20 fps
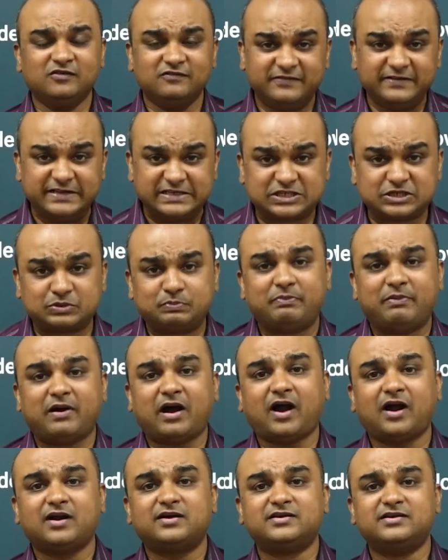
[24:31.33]
which
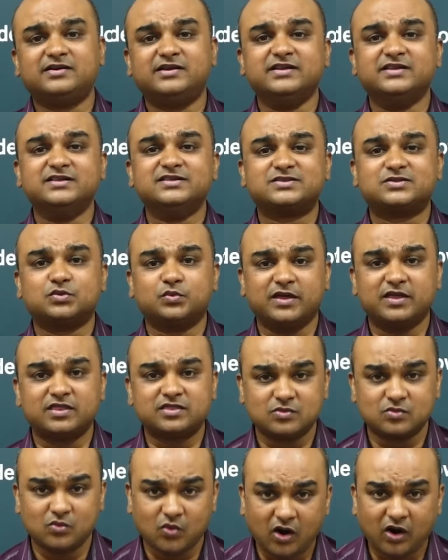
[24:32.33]
part deals with
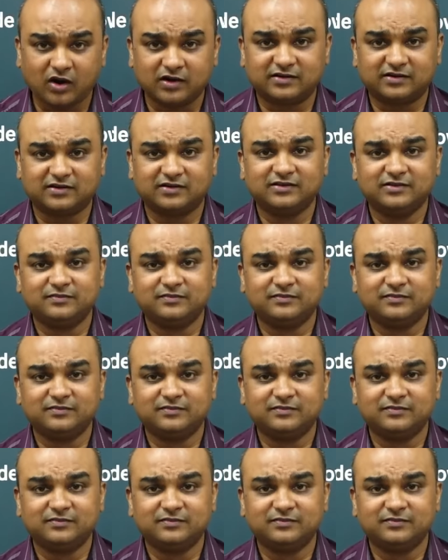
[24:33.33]
what.